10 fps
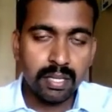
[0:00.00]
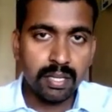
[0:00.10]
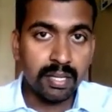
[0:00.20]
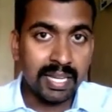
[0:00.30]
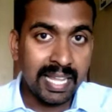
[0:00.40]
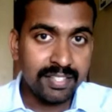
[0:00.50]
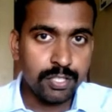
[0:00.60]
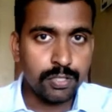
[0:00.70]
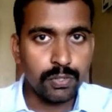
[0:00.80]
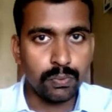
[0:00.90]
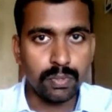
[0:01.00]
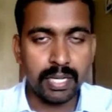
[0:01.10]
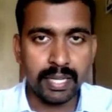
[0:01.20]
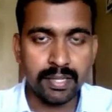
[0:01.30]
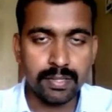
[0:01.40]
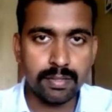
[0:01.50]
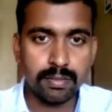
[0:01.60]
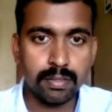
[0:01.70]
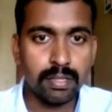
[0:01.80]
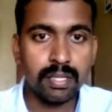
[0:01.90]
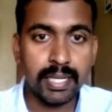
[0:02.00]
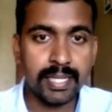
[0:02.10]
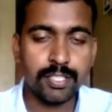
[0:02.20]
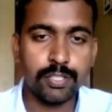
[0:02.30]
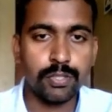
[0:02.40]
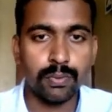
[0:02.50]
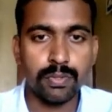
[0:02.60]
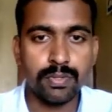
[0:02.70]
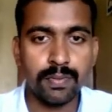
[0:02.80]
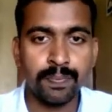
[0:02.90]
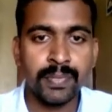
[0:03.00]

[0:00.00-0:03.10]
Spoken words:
latitude lines, latitudes.